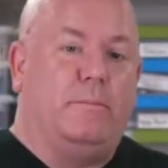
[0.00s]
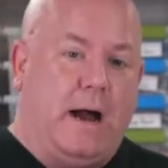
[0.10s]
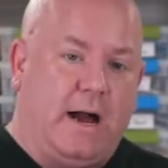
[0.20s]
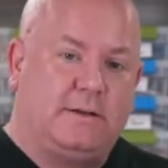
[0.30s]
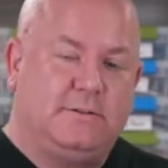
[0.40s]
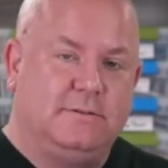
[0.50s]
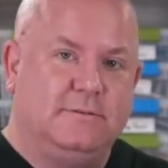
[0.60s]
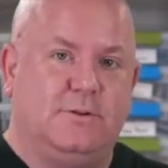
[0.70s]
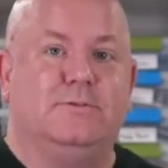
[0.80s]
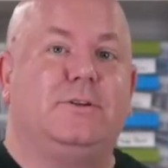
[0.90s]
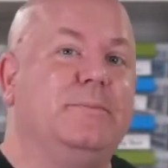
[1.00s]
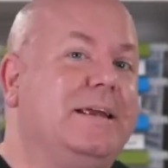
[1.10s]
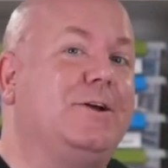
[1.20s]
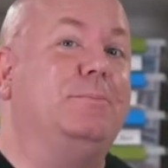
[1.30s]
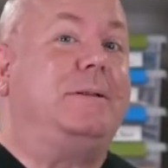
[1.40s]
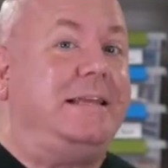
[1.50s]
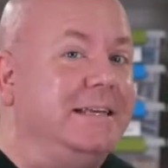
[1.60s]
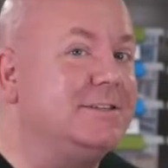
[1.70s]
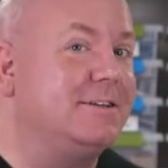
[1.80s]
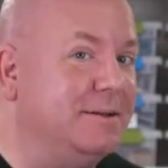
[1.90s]
box. So if somebody could
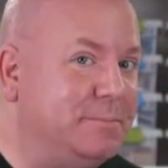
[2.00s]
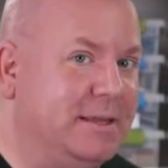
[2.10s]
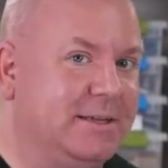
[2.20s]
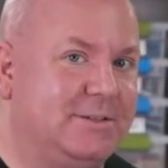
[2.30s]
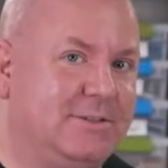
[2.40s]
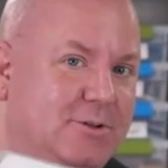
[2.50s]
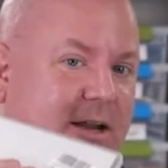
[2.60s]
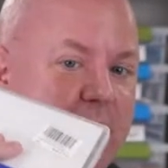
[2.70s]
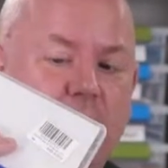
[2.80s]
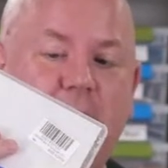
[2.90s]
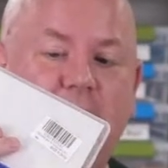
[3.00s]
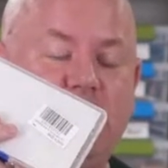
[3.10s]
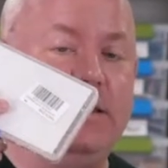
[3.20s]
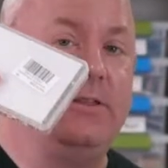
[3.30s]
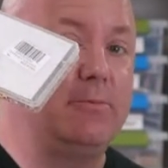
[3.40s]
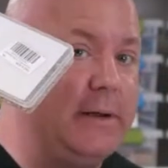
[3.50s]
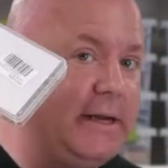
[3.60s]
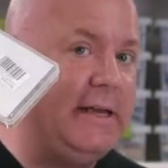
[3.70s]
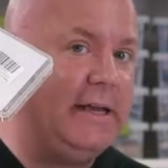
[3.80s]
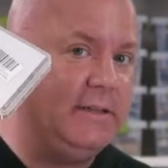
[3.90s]
please clip this so I know that the
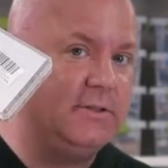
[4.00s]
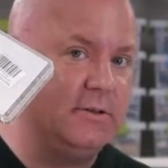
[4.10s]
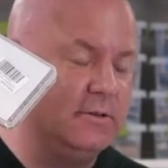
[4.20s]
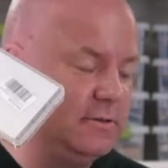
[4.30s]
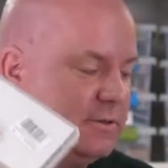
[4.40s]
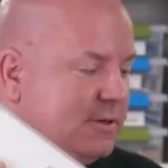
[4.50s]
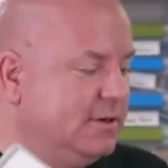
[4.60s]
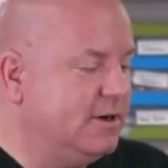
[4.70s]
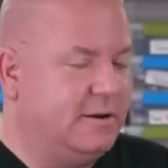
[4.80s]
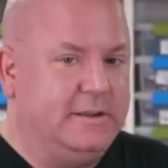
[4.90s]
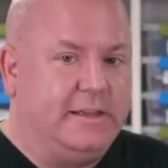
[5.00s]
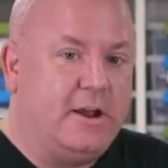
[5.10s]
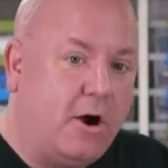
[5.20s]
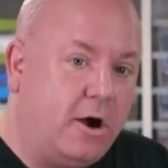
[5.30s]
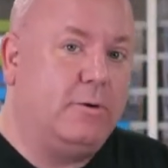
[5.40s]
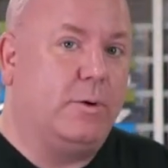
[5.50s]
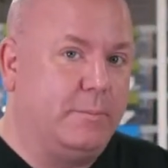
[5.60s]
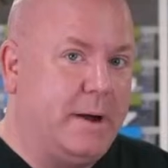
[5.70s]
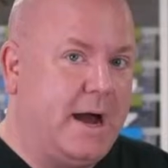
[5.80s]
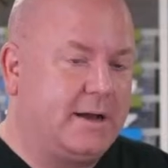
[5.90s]
3D inserts are in the hardware
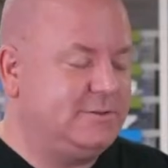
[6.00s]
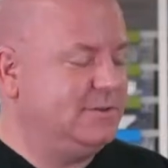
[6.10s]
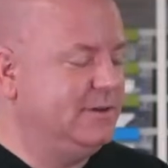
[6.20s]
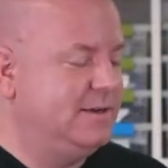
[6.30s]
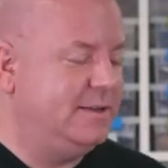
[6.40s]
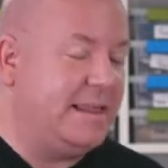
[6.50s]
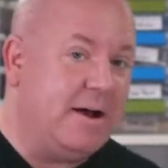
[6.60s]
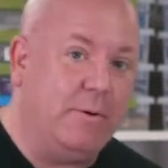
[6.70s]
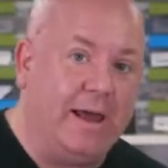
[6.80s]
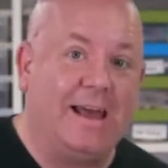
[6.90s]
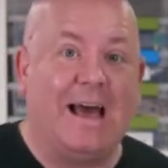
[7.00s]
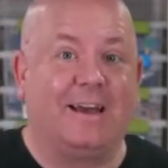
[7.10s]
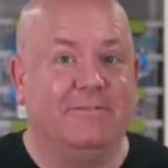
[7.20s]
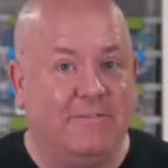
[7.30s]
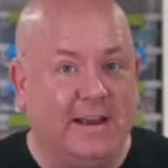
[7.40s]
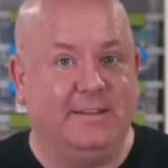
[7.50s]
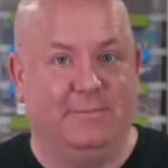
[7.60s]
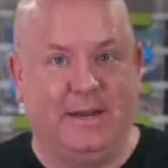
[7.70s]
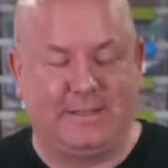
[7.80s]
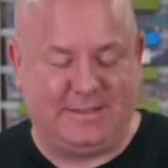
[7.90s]
box. That way I can find them
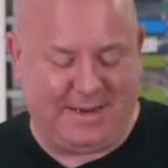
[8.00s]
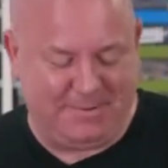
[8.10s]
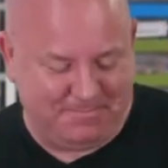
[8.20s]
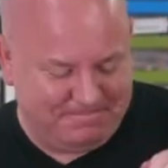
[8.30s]
next time.